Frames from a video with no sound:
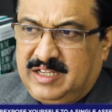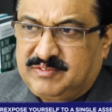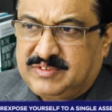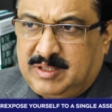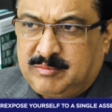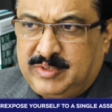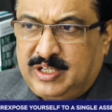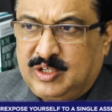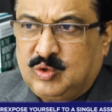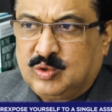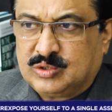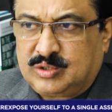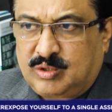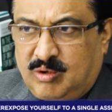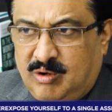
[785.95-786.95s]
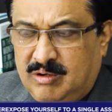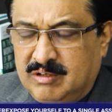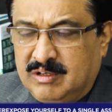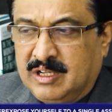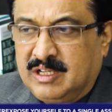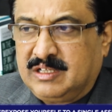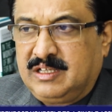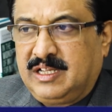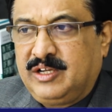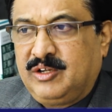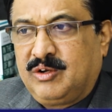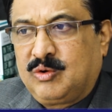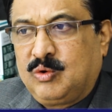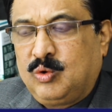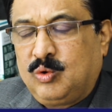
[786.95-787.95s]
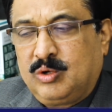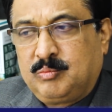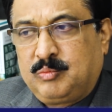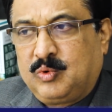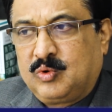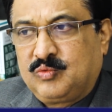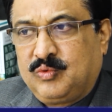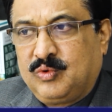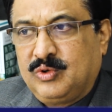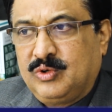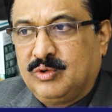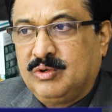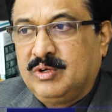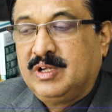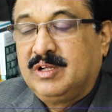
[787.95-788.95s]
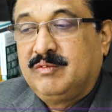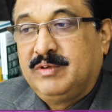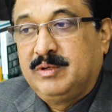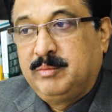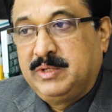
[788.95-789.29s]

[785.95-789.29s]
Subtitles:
if something goes wrong, then your whole portfolio will